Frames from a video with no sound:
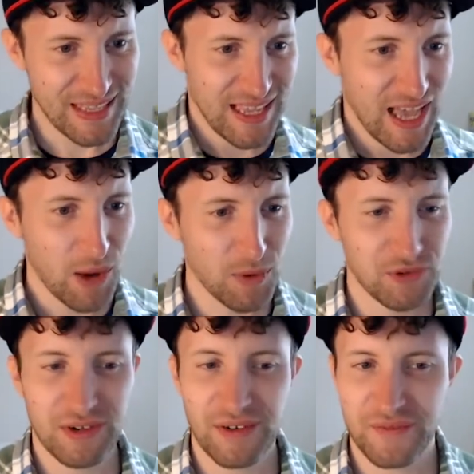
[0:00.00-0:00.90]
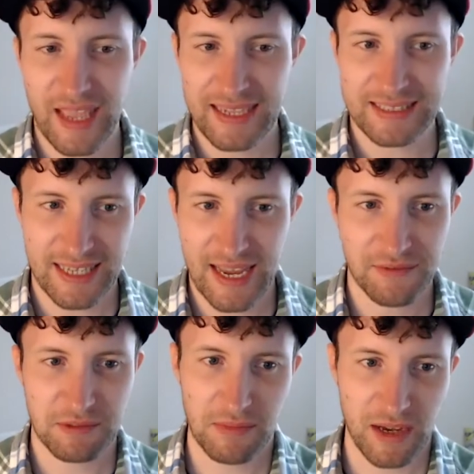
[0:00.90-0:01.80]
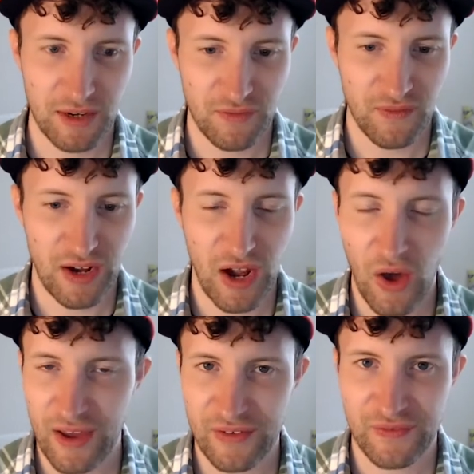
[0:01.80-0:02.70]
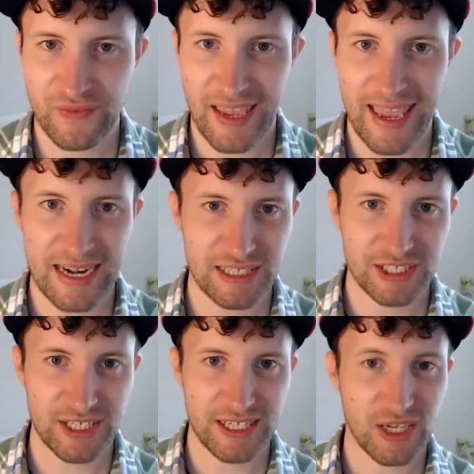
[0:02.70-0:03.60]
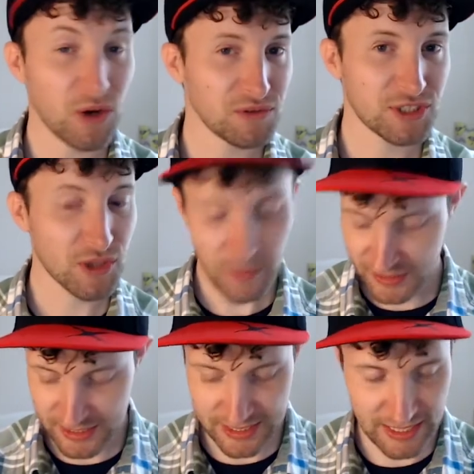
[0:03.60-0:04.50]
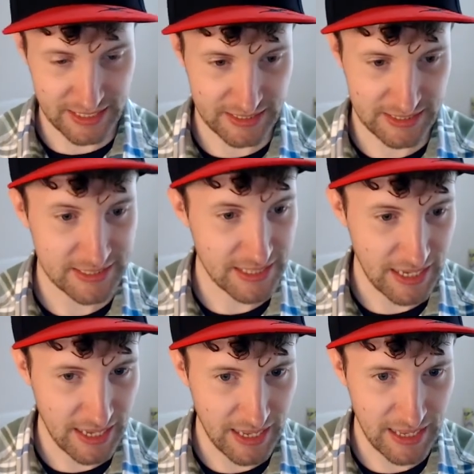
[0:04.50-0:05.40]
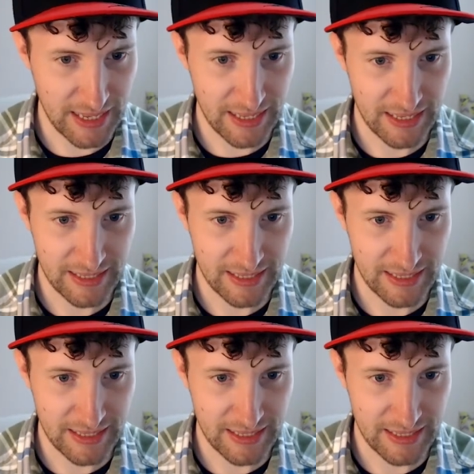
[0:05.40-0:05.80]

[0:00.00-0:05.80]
I'm wondering if that is going to have some kind of life energy consequences. You